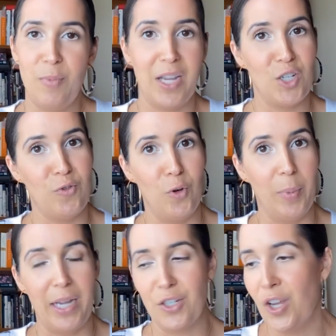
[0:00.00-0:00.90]
page, full
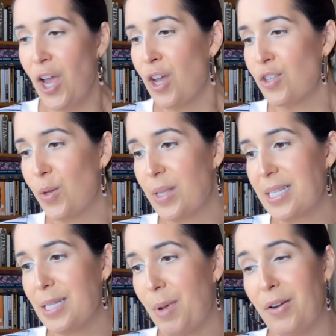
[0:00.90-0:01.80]
page. So this
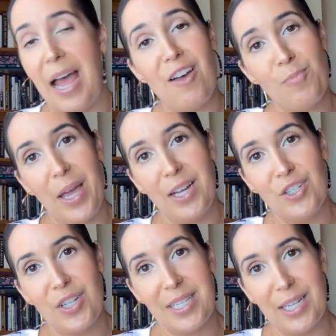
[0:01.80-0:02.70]
is about half
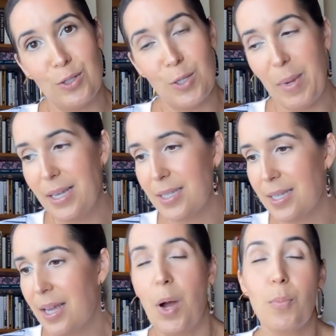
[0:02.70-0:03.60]
page, single
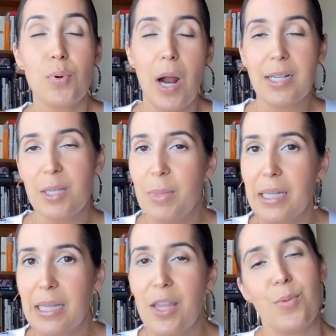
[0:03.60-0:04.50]
spaced,
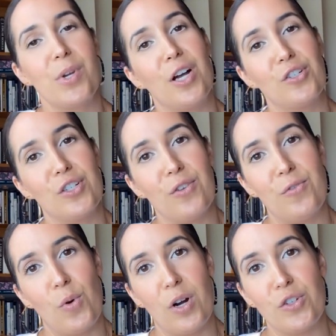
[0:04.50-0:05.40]
approximately 300 to
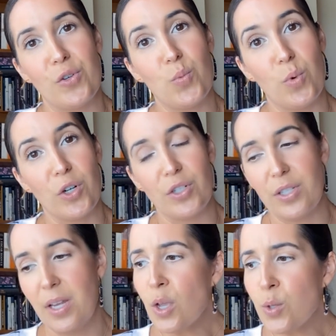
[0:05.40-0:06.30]
400
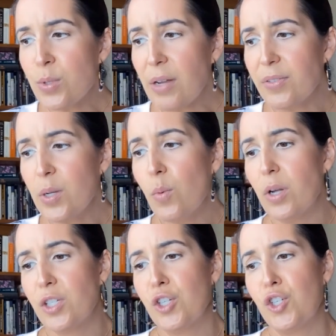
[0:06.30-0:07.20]
words. You definitely
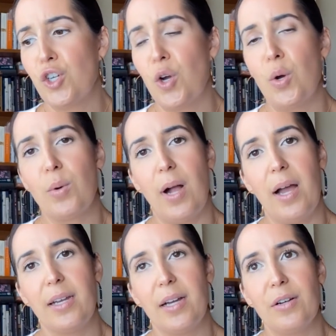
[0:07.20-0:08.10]
want to show
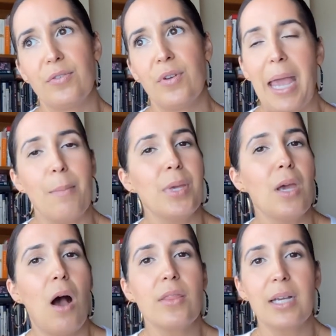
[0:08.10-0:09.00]
kind of a
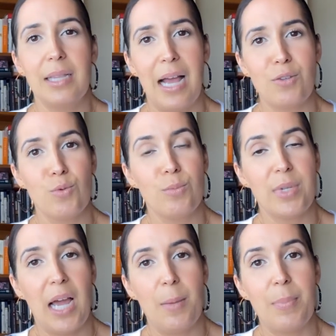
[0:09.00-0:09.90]
beyond the classroom type